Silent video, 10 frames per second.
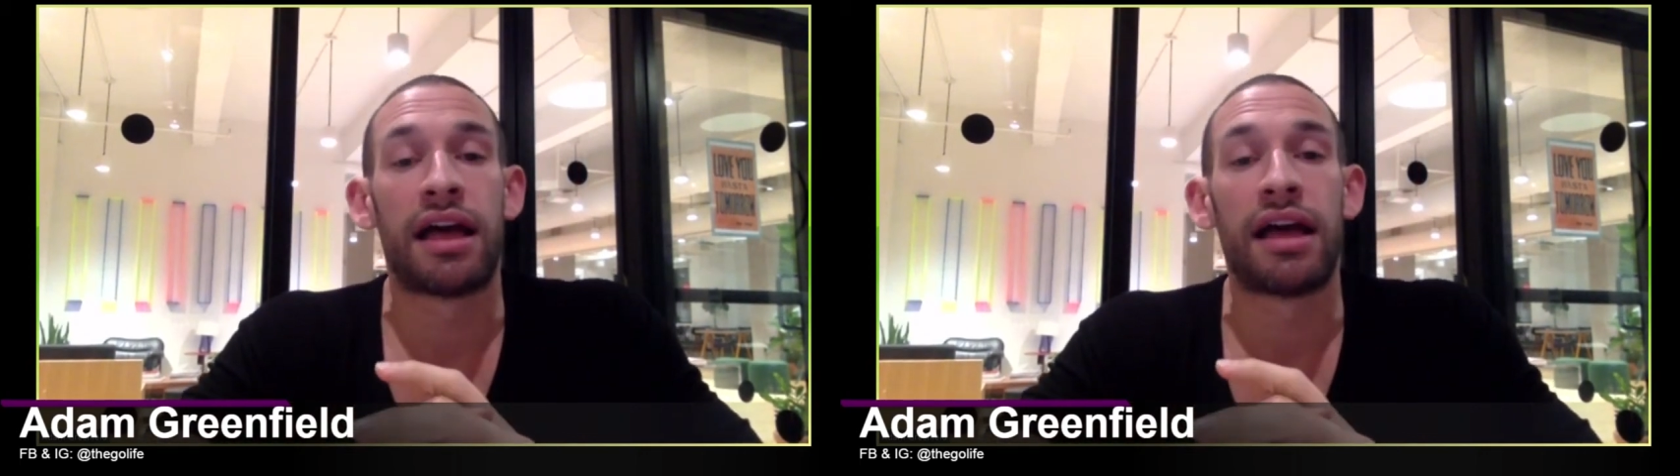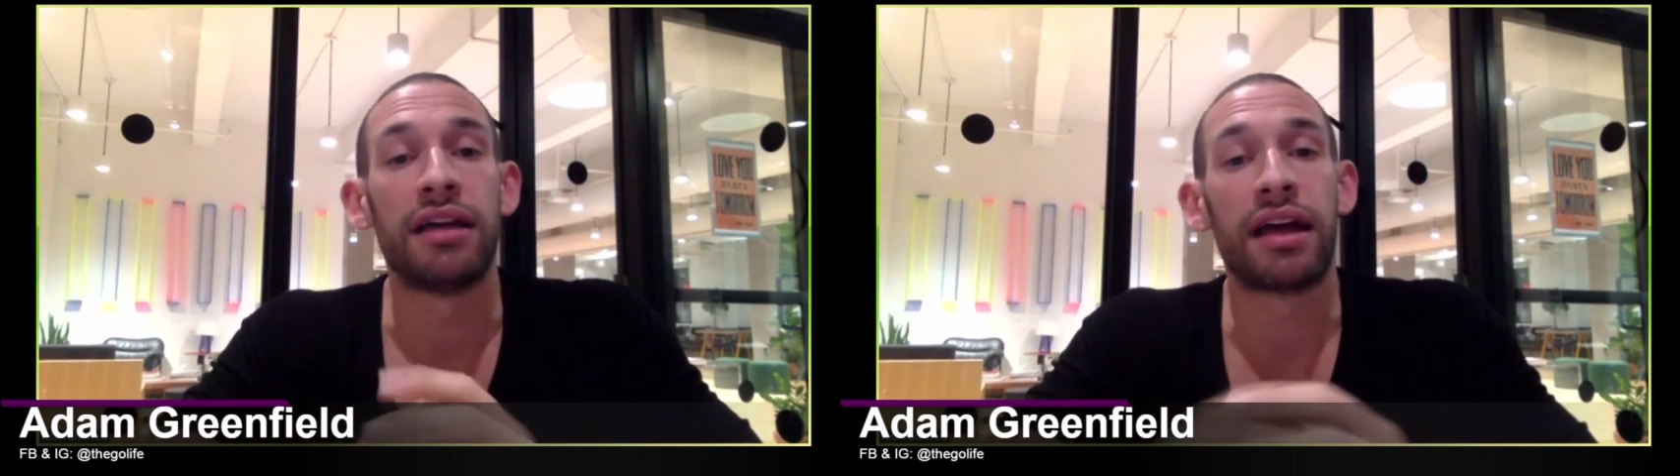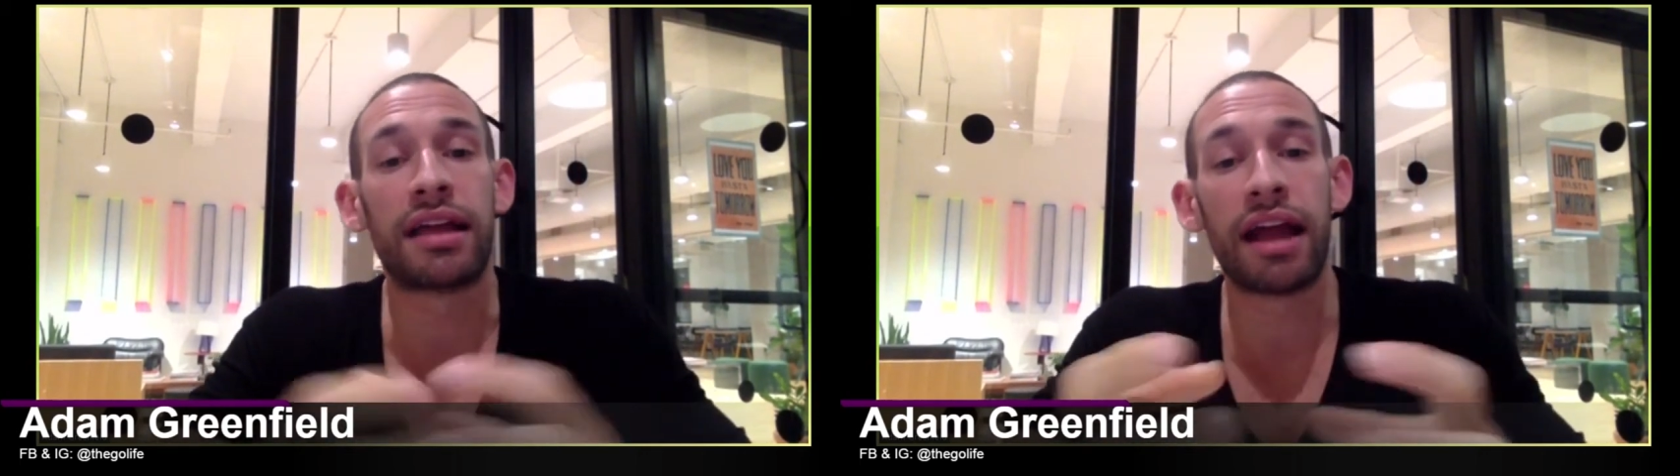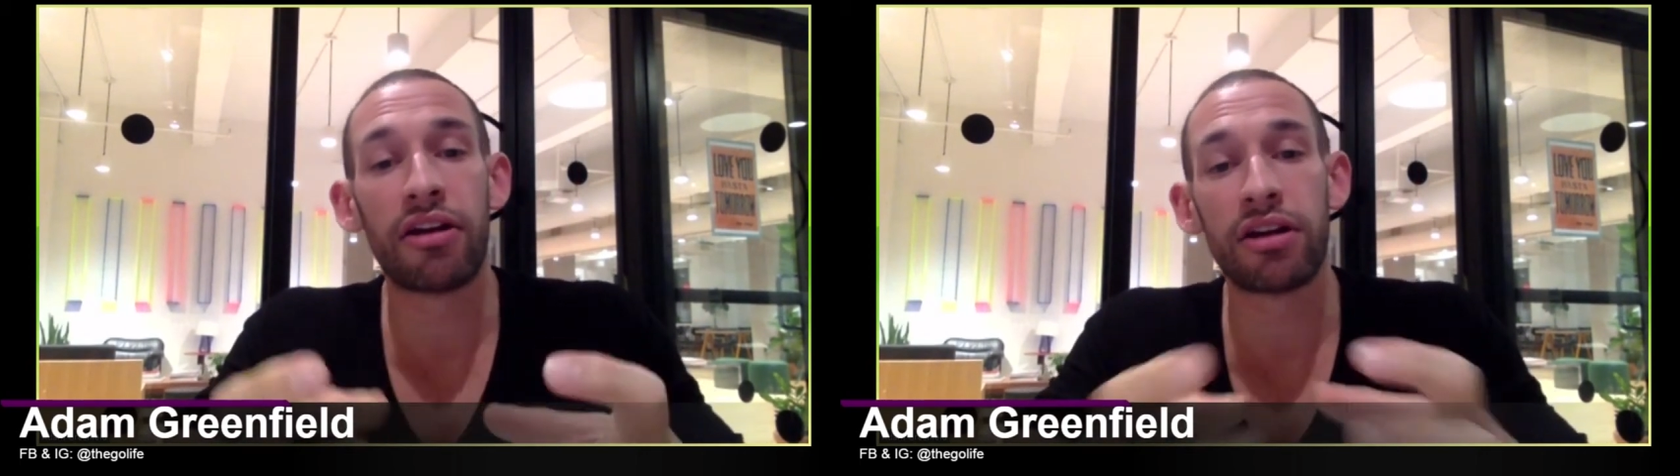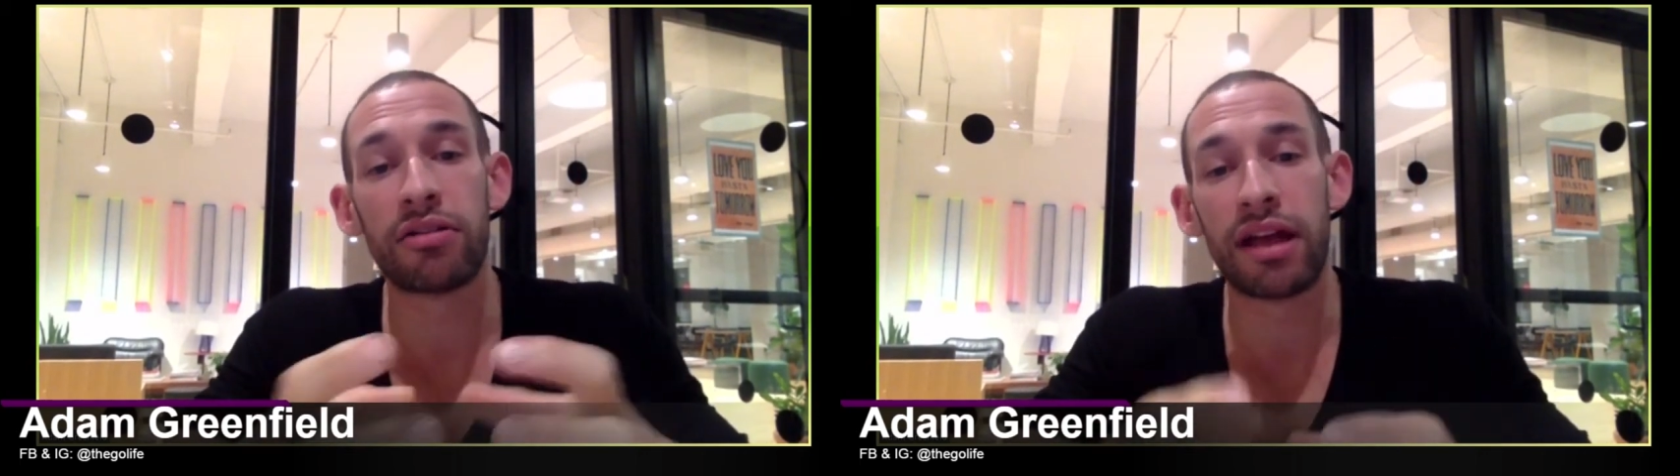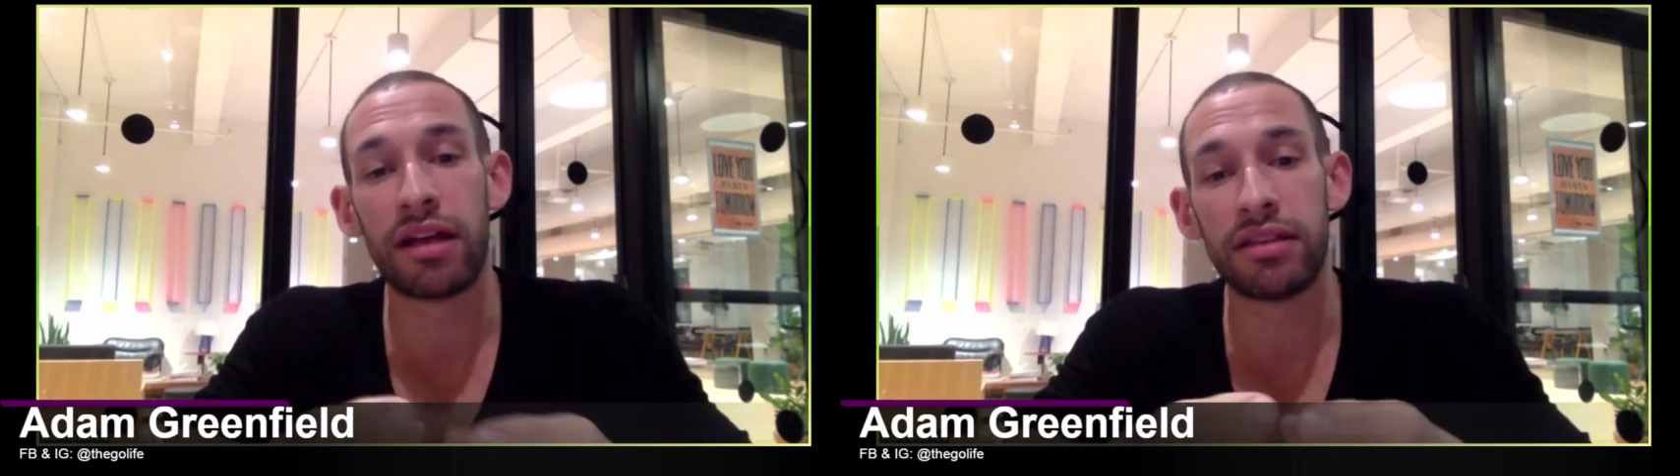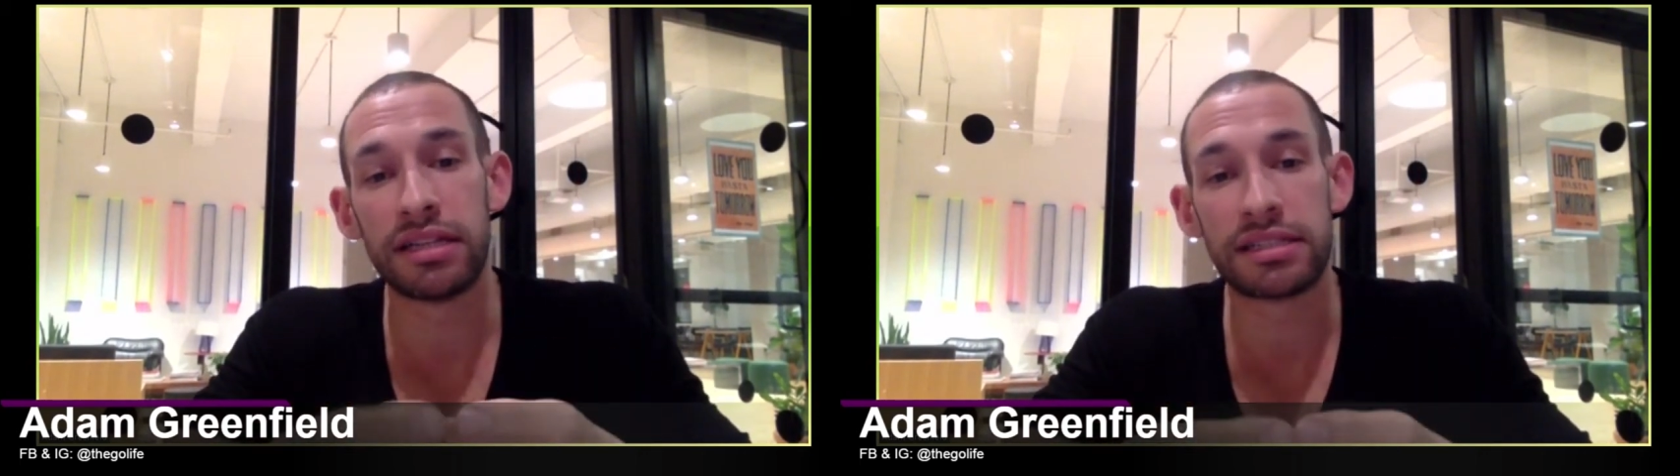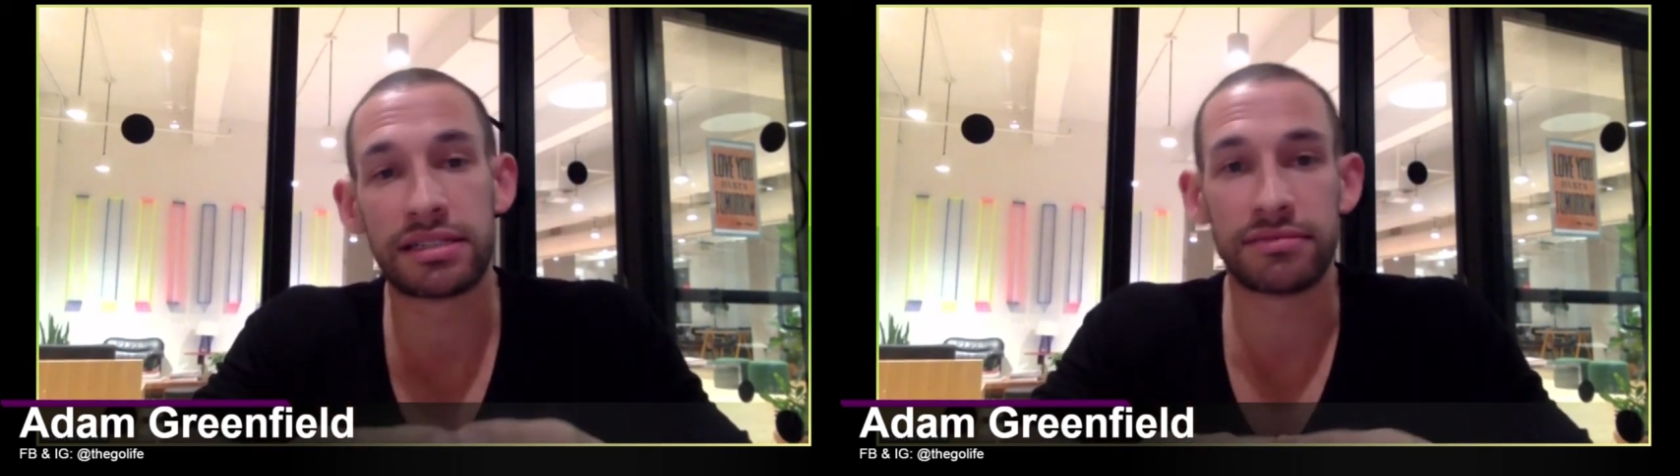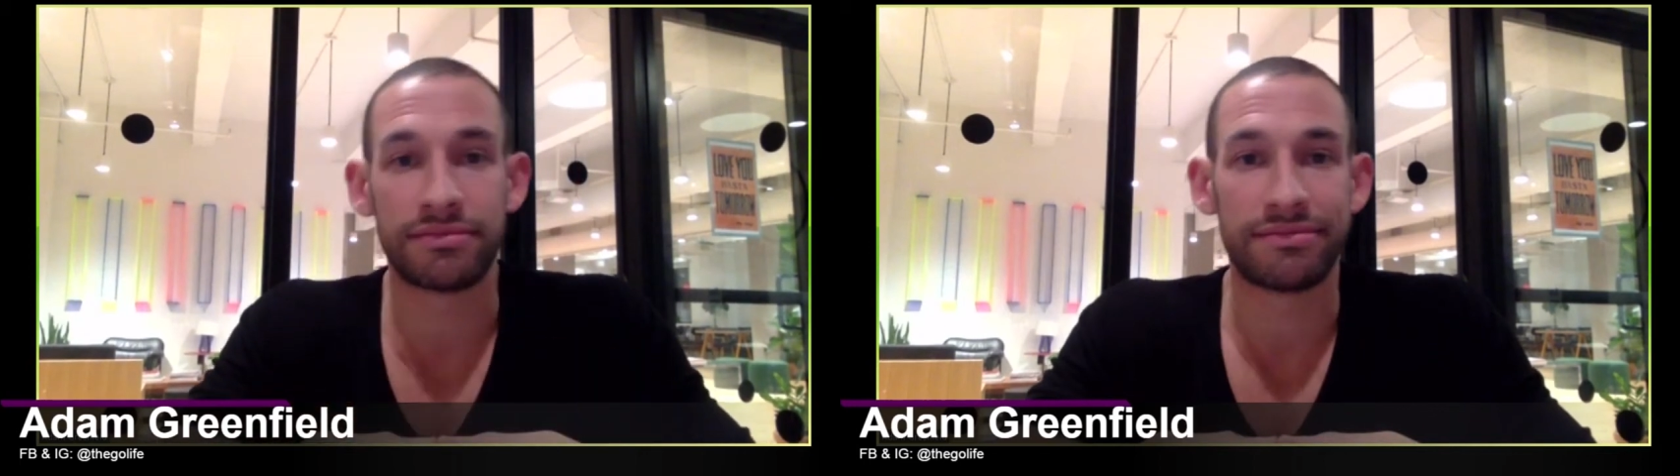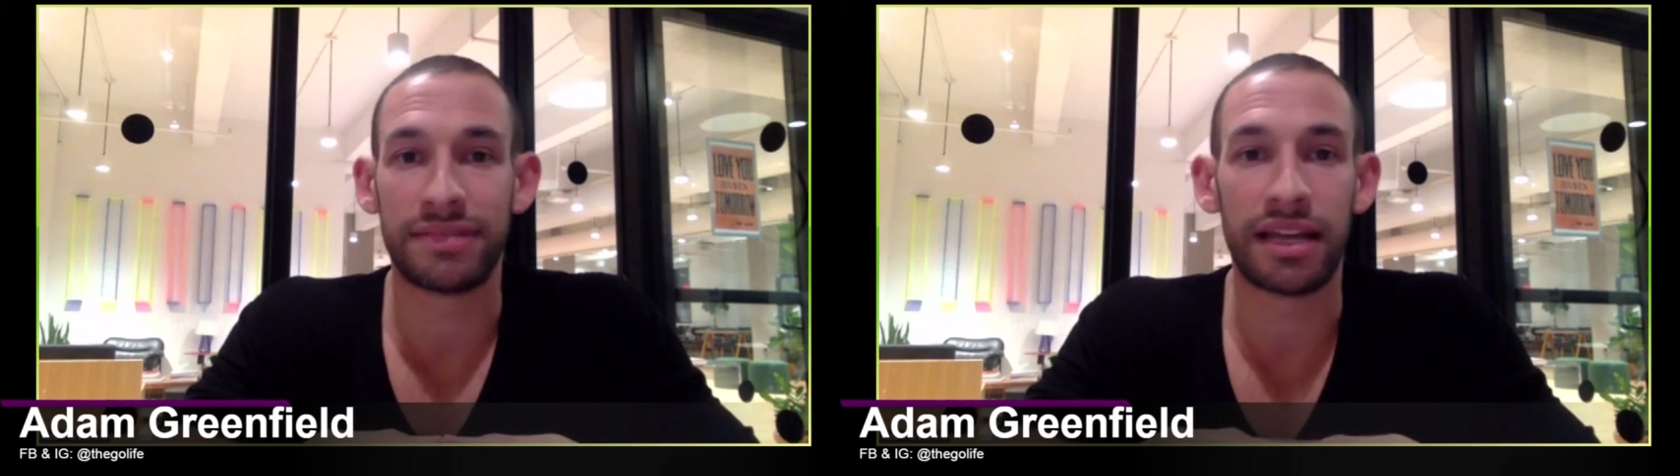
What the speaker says: I carried around this